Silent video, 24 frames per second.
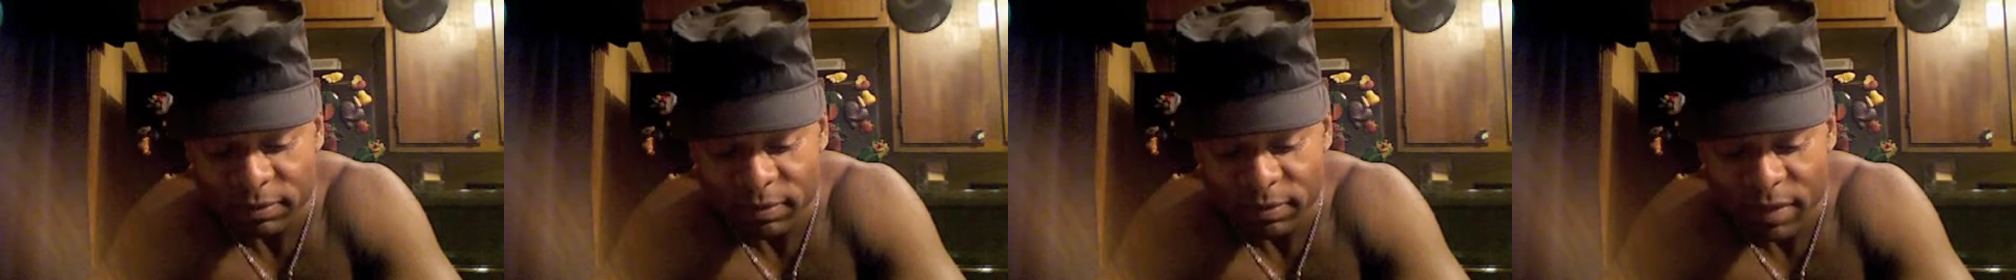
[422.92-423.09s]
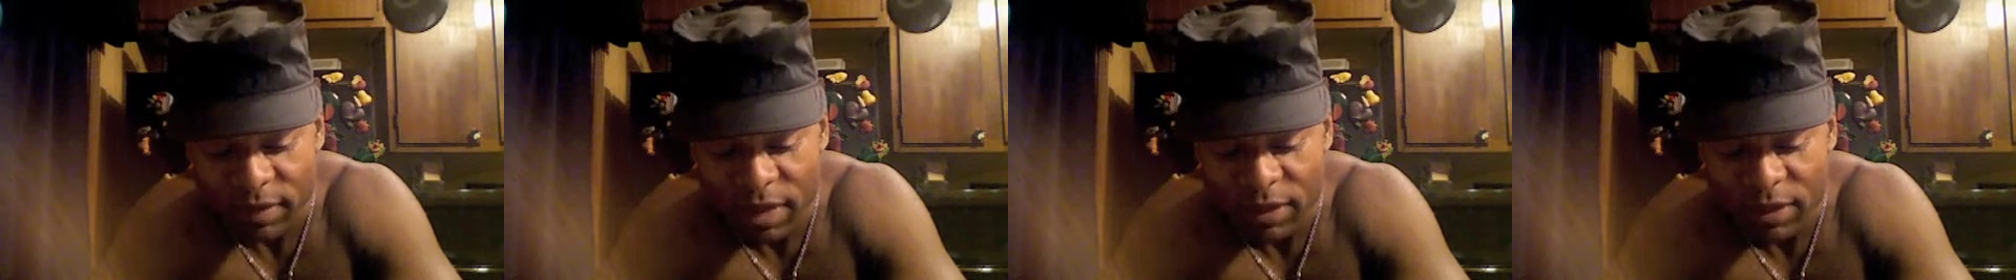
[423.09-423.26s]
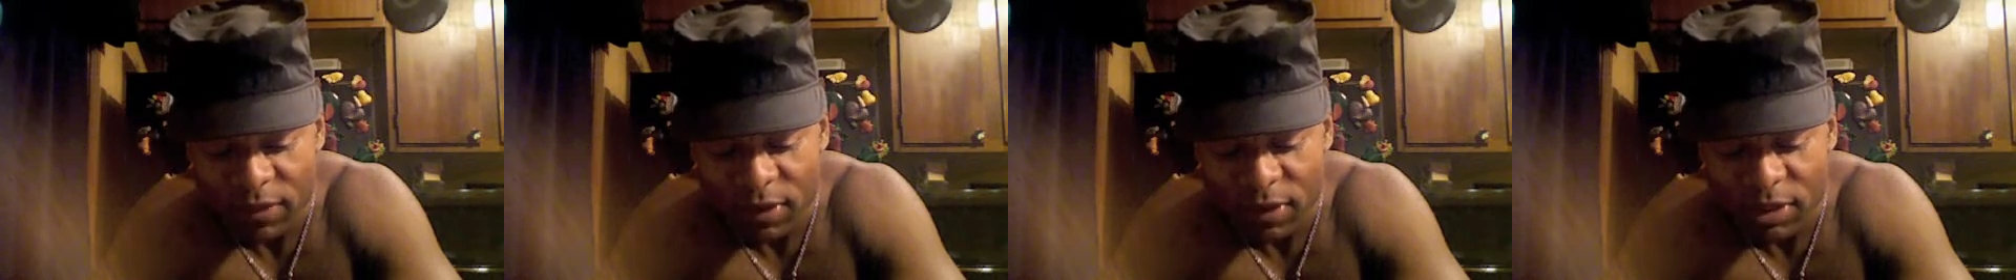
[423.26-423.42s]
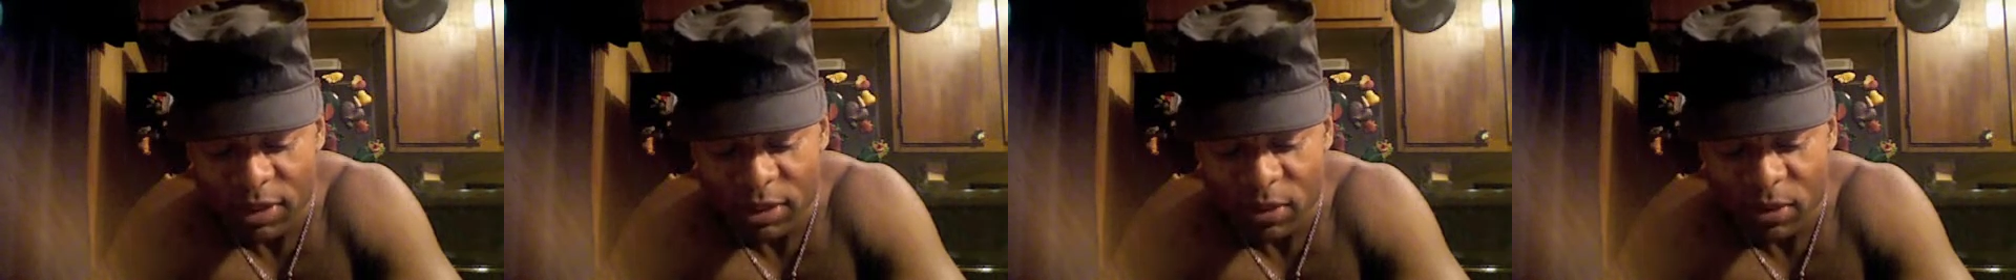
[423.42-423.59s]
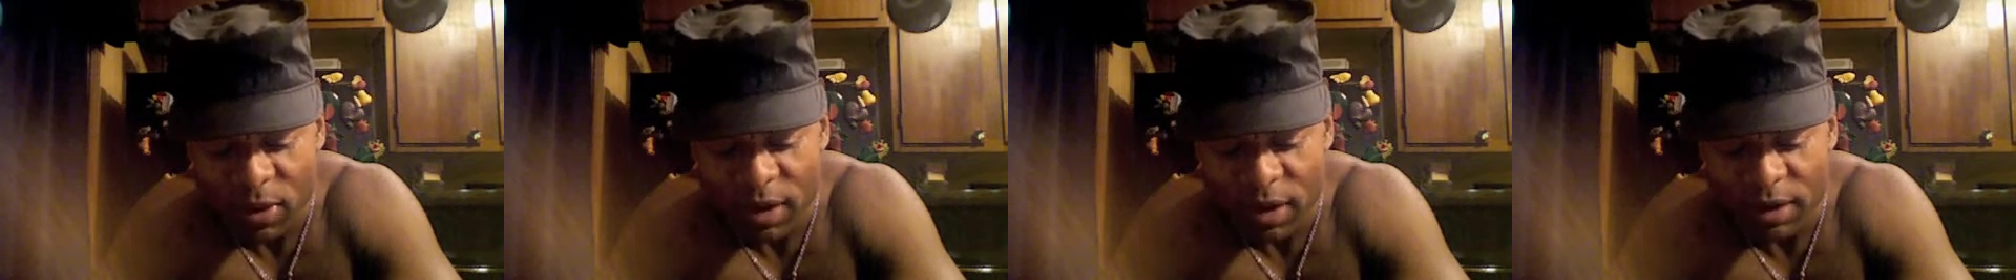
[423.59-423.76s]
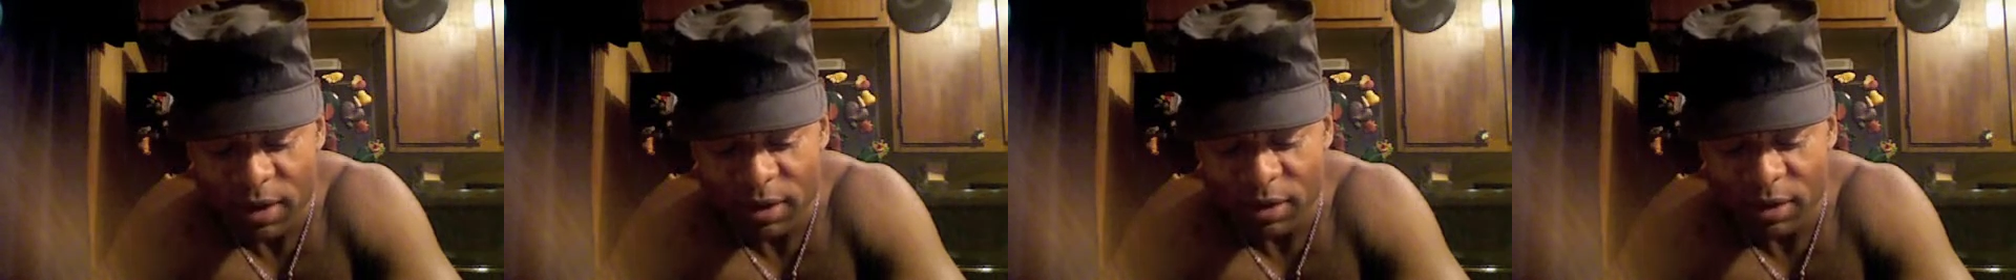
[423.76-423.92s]
as far as the
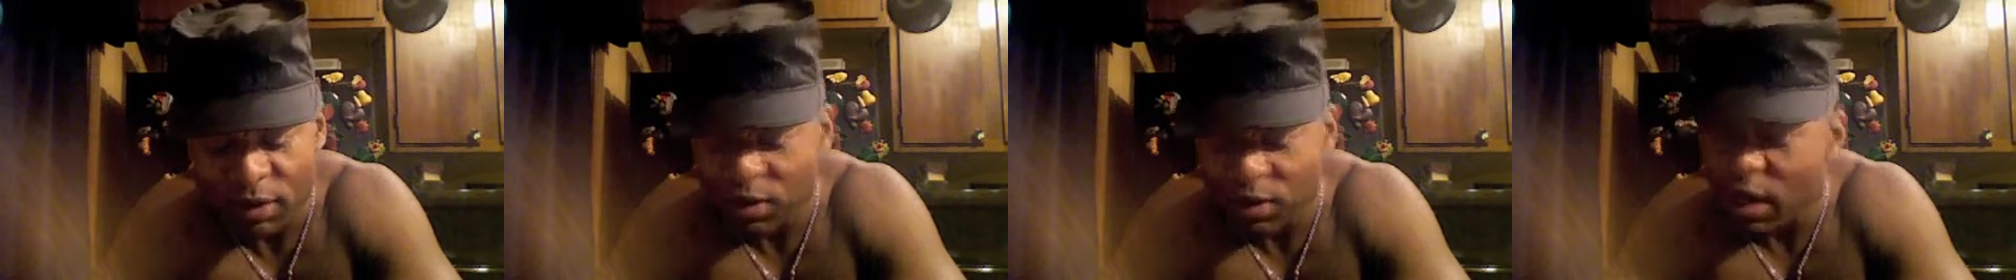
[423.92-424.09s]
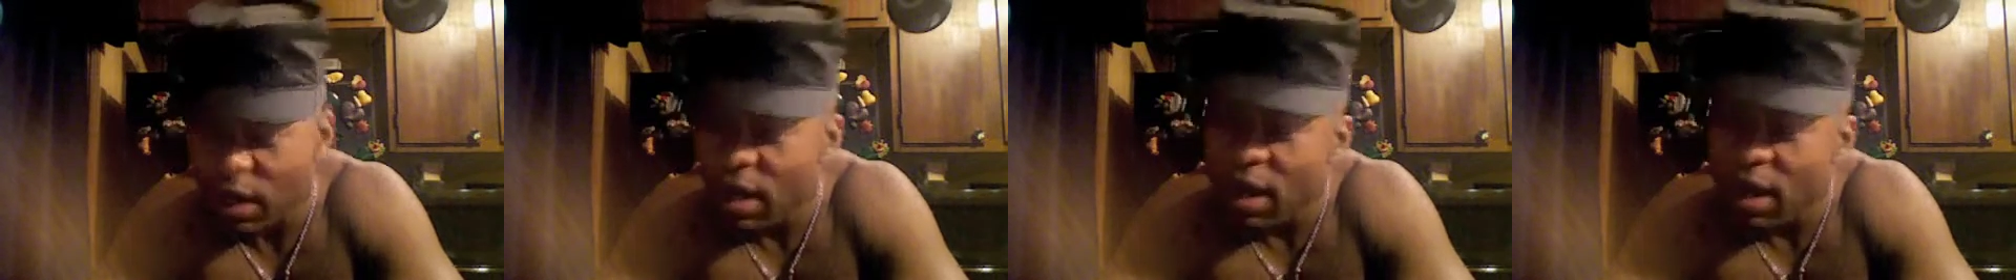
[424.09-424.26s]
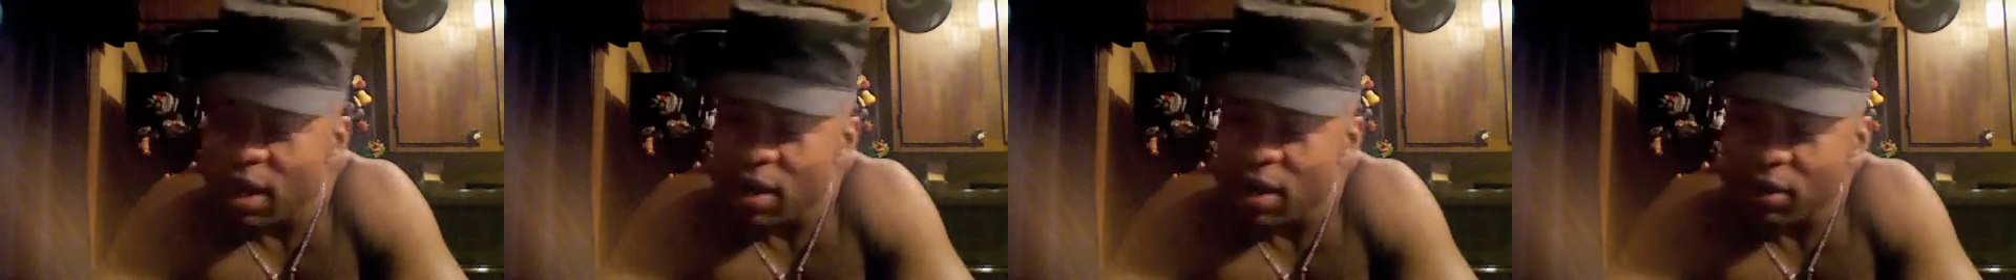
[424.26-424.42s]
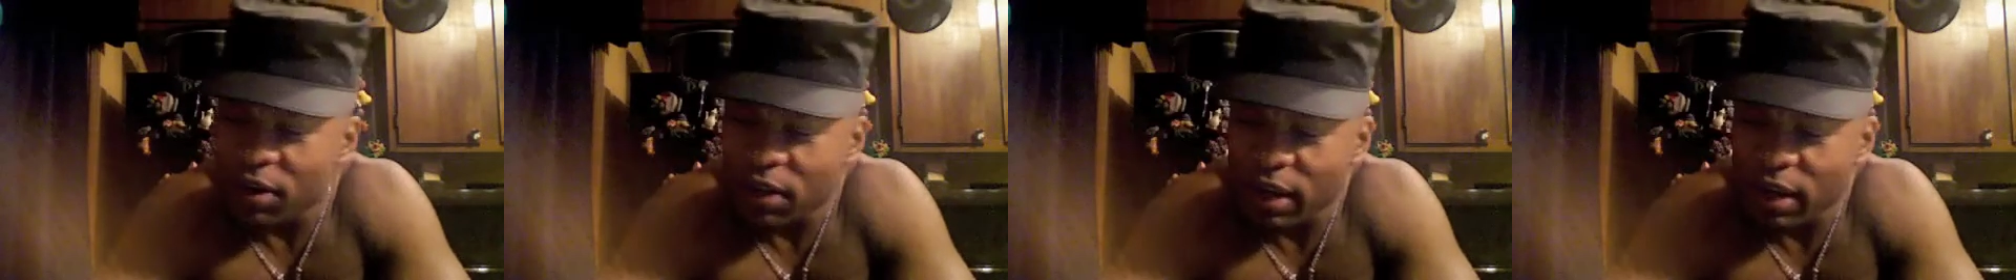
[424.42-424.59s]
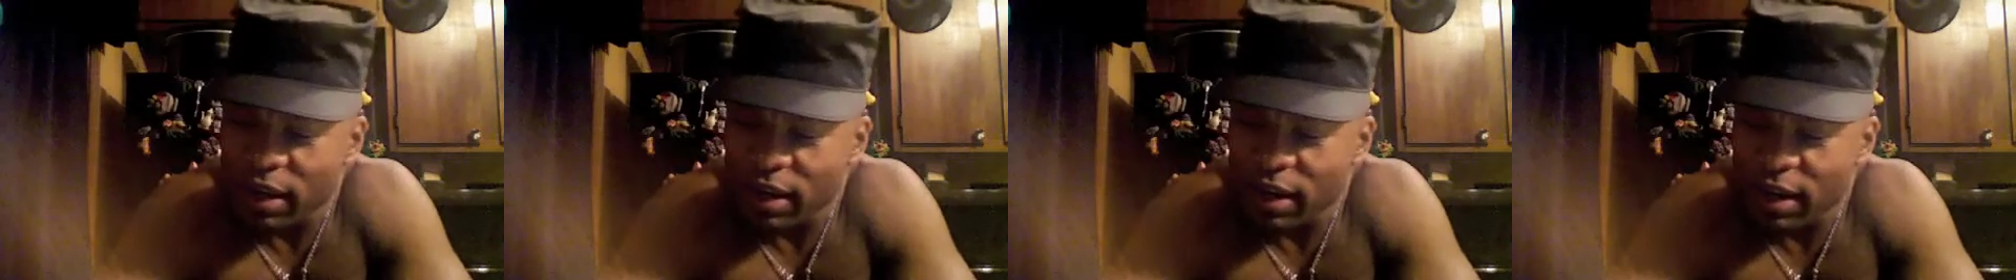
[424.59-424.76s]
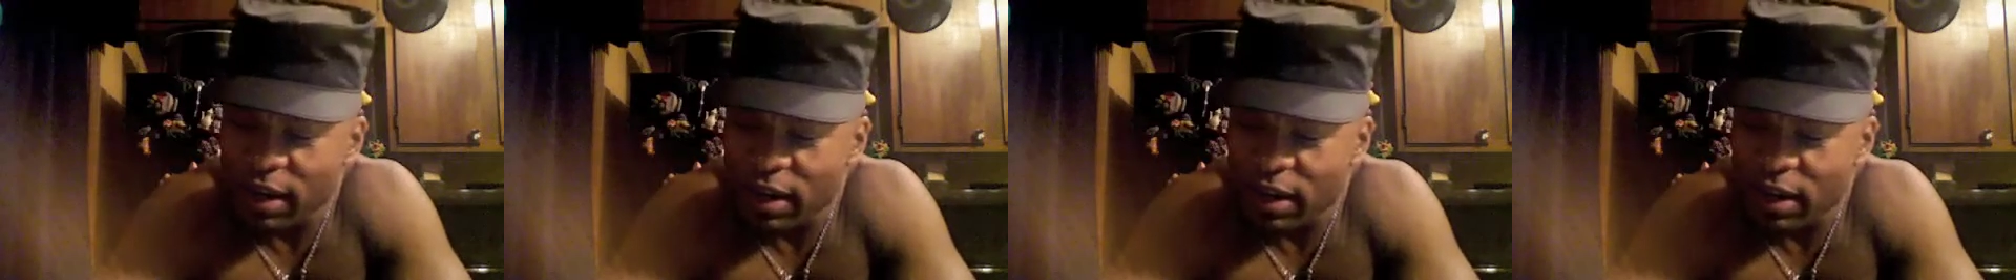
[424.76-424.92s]
water goes.
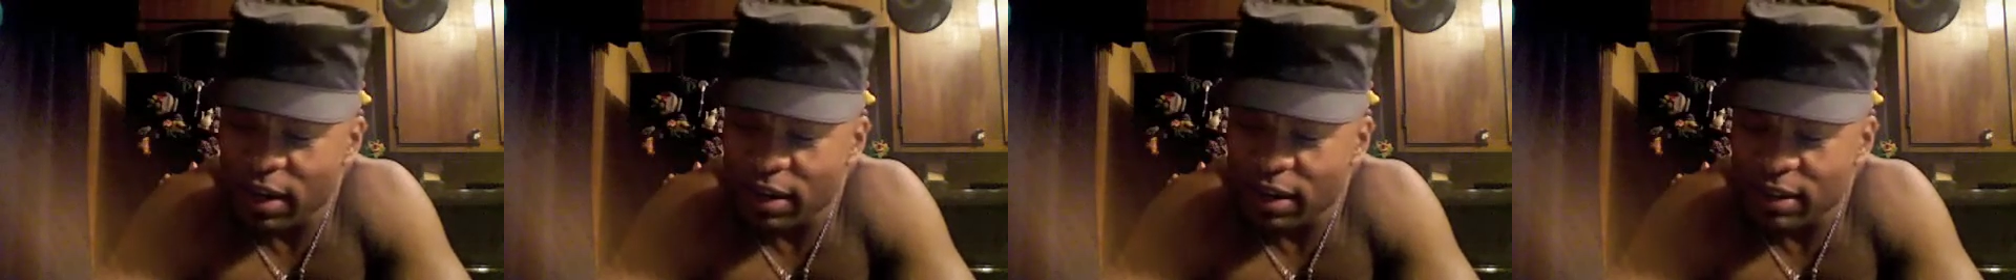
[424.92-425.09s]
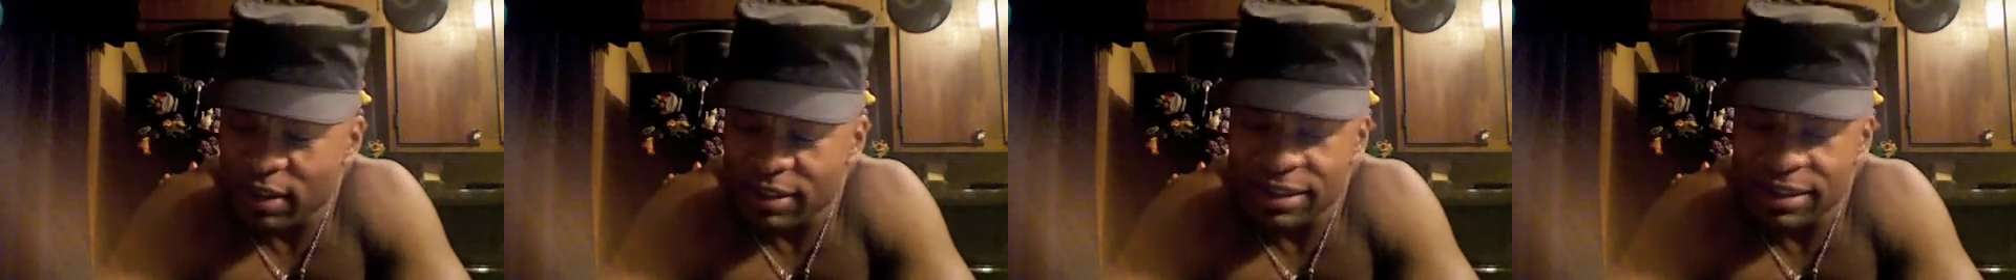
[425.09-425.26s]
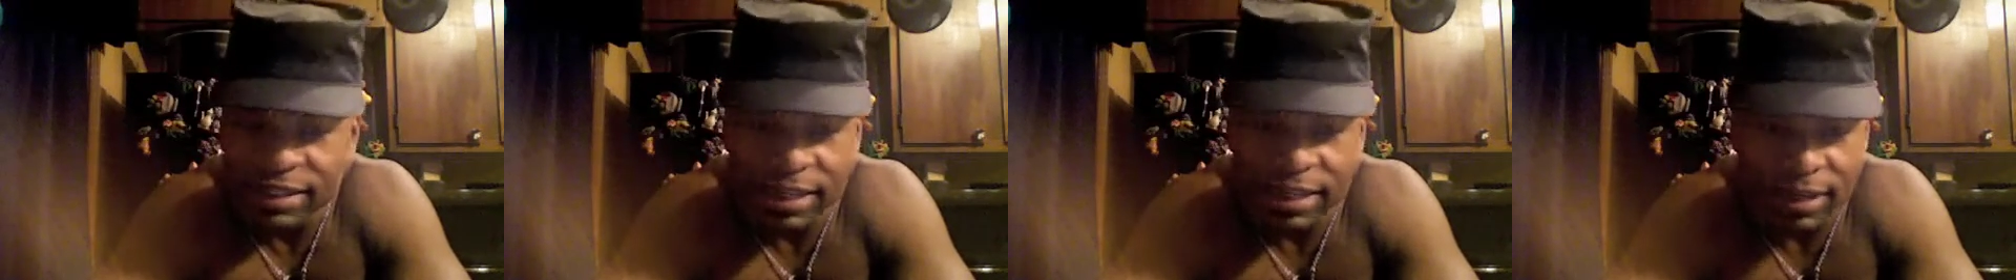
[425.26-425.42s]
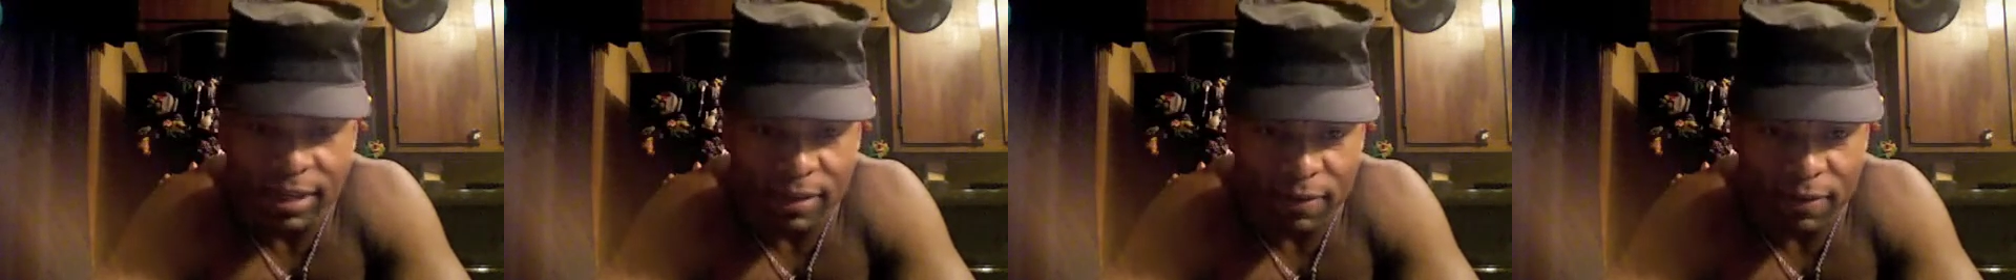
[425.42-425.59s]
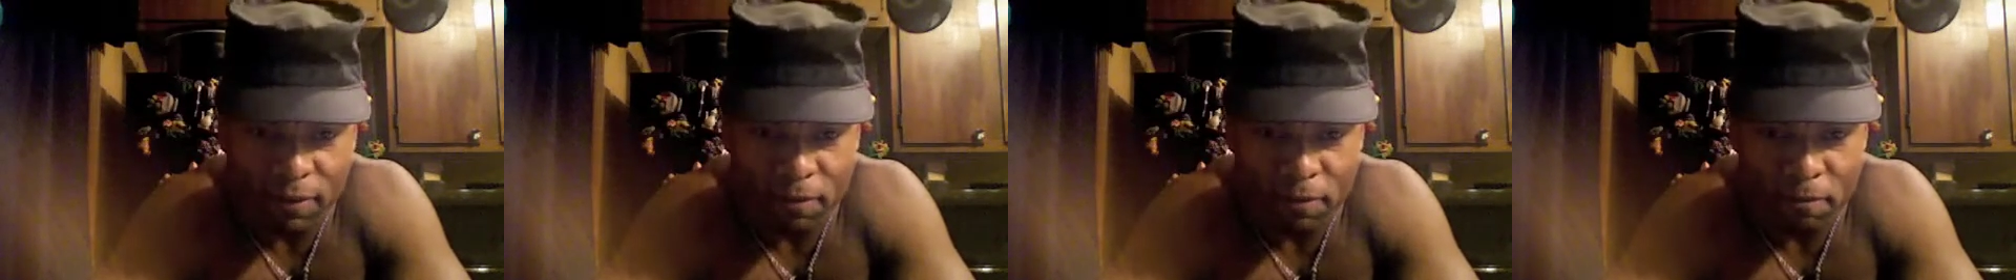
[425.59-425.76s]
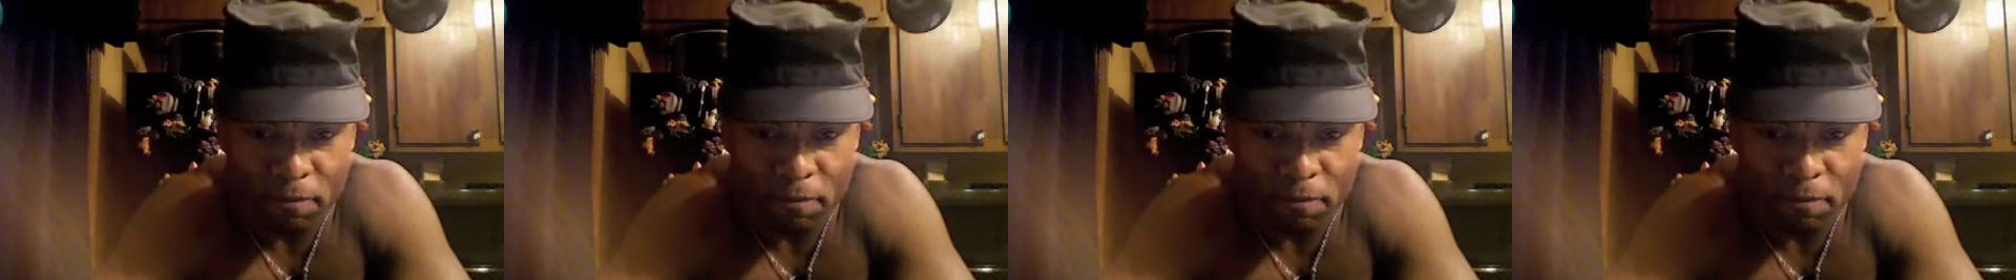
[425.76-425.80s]
Okay, tent.